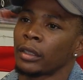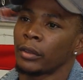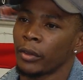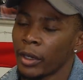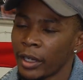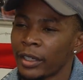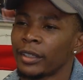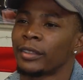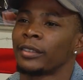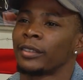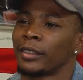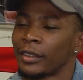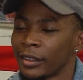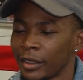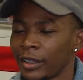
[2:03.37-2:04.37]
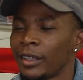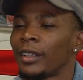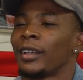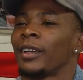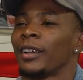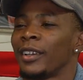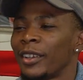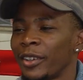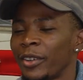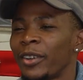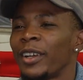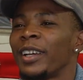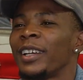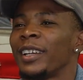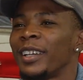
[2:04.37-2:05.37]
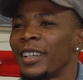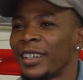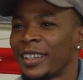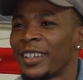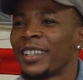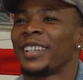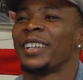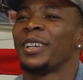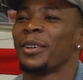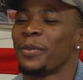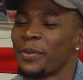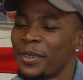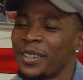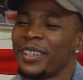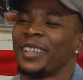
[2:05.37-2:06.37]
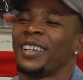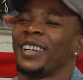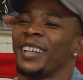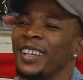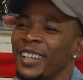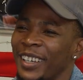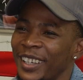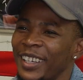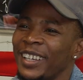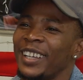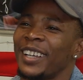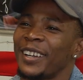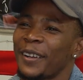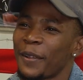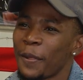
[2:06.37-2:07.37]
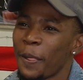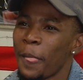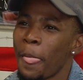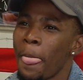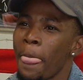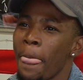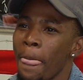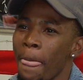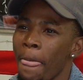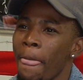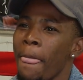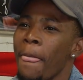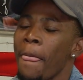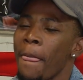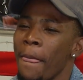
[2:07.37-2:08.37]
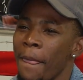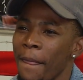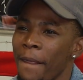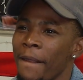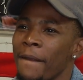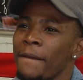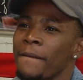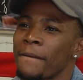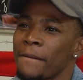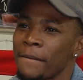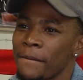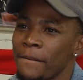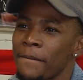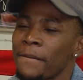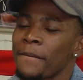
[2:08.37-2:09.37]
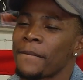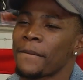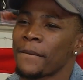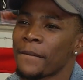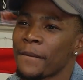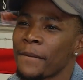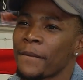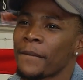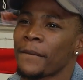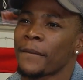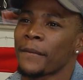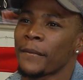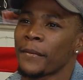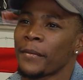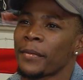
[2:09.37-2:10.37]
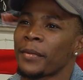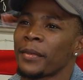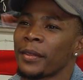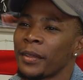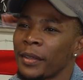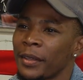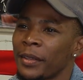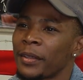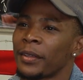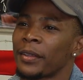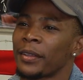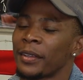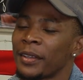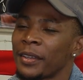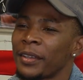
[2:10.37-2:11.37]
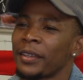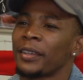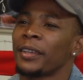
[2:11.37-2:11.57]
Like, no matter what, it was just them, and like they're moving everywhere with their parents, and like, you know, I had to interview the parents, and the parents are, oh, we had to do that, you know.